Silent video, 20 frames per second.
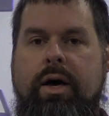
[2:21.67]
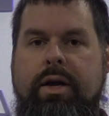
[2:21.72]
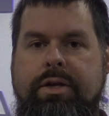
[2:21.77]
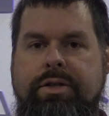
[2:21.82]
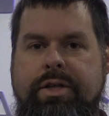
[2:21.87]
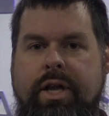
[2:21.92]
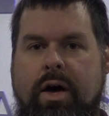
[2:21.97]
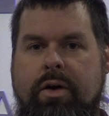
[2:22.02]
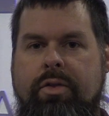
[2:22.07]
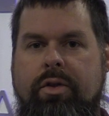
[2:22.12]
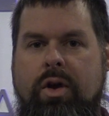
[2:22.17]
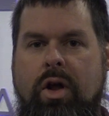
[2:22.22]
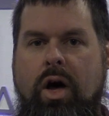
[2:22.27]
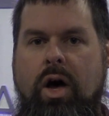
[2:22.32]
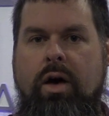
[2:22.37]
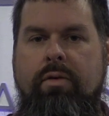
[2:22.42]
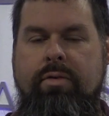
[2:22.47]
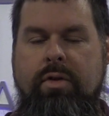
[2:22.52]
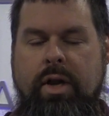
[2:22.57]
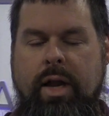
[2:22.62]
It is now the
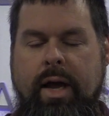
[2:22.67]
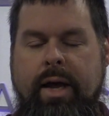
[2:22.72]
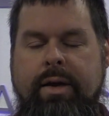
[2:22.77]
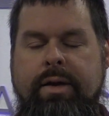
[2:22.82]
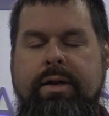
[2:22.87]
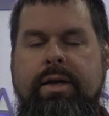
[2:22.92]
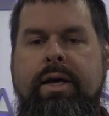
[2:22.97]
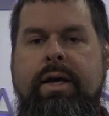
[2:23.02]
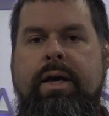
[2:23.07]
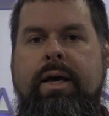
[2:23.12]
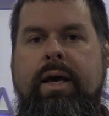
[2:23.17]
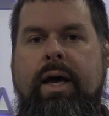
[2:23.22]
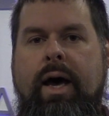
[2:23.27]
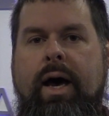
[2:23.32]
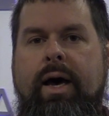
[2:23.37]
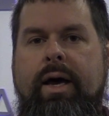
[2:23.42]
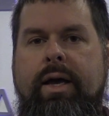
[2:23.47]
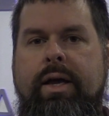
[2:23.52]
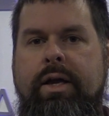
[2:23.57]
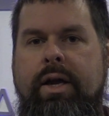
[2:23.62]
law of the land
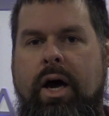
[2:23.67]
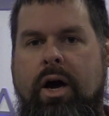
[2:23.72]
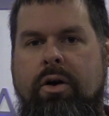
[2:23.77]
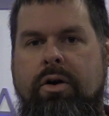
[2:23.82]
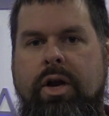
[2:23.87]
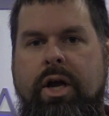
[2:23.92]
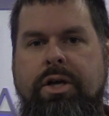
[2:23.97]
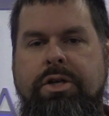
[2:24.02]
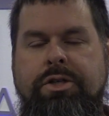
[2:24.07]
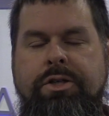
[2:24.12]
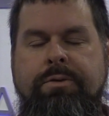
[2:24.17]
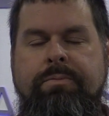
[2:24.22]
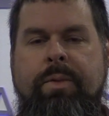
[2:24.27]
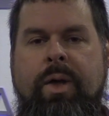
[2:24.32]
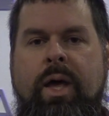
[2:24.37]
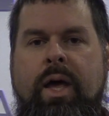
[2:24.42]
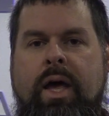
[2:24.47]
in our nation.